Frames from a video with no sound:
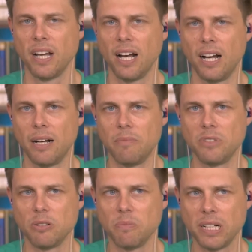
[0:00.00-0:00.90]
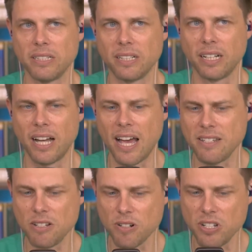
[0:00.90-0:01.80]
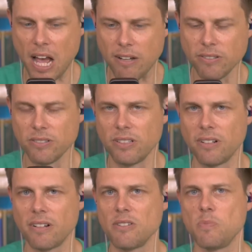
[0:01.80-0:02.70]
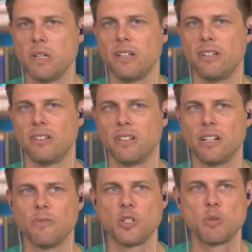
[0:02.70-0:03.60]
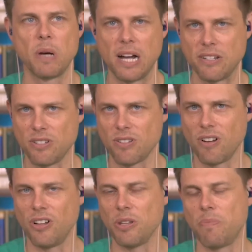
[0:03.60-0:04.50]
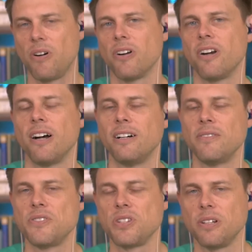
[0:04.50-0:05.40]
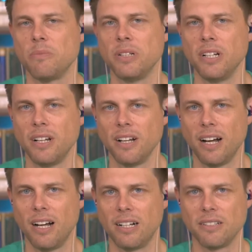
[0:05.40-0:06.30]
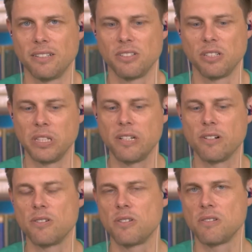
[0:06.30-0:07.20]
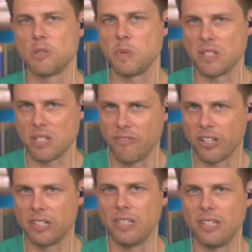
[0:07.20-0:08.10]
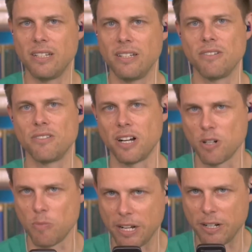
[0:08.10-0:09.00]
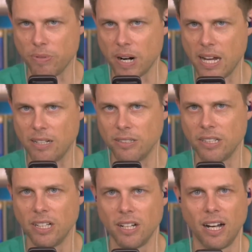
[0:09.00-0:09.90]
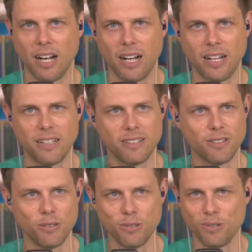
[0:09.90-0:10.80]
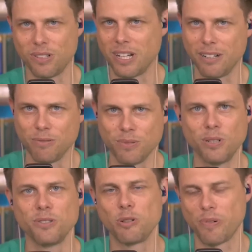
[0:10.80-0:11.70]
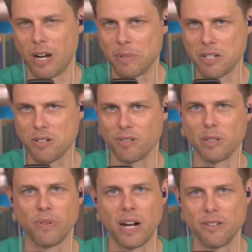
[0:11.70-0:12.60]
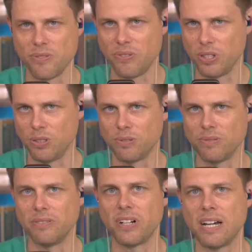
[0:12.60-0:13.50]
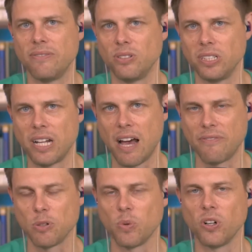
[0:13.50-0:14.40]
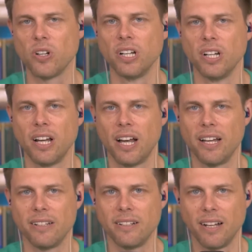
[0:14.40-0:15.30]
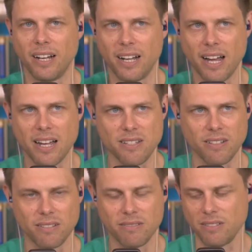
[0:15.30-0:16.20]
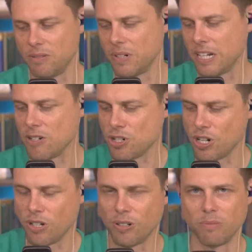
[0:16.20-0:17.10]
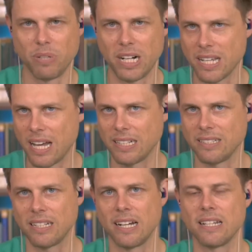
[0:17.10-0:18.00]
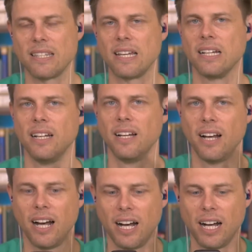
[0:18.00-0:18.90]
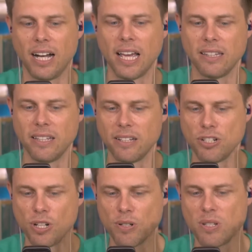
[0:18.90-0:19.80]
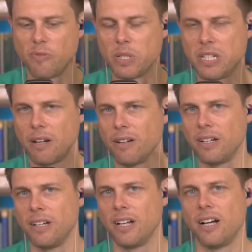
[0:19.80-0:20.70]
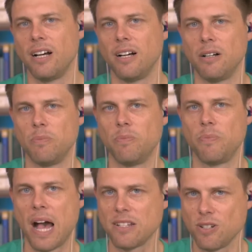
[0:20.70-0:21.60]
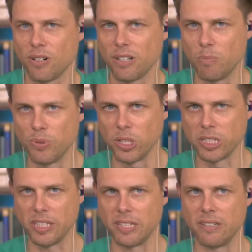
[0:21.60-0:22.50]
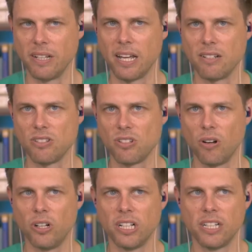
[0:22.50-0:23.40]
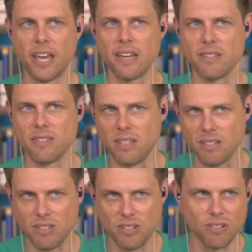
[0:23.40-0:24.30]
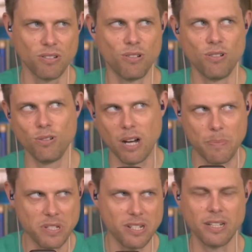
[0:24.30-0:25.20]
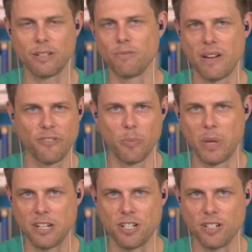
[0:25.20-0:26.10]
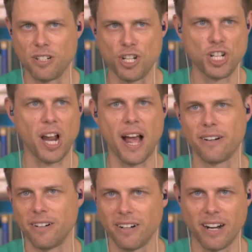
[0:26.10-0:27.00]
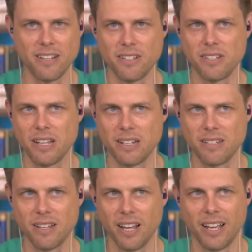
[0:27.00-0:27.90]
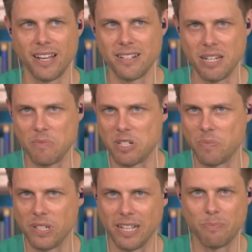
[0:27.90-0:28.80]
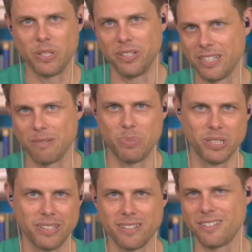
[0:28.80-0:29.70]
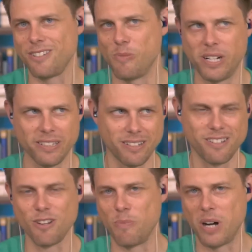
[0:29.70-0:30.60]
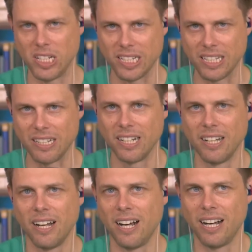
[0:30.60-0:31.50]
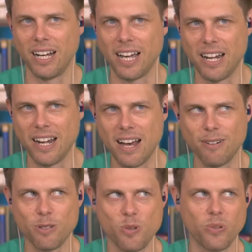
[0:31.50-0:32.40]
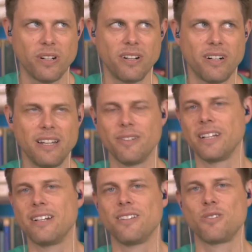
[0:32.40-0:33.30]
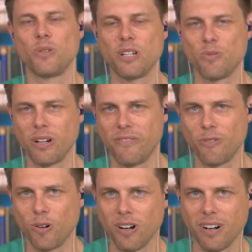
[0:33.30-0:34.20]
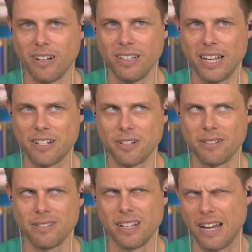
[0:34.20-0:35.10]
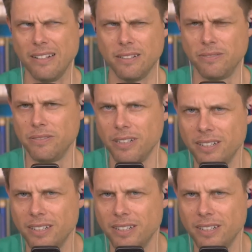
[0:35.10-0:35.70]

Um, but uh, as it turns out, there has been a, a response on the part of some uh, some leaders, specifically Dr. Michael Brown, uh, who kind of rose to prominence during the Brownsville revival and afterward, and uh, has a, a, radio show and podcast, that kind of thing. Uh, and then Joseph Mattera, uh, pastor in Brooklyn. And so, as this new apostolic reformation chatter has, it's it seems to be like building and building and snowballing and snowballing and uh, and now as we're entering into the 2024 election kind of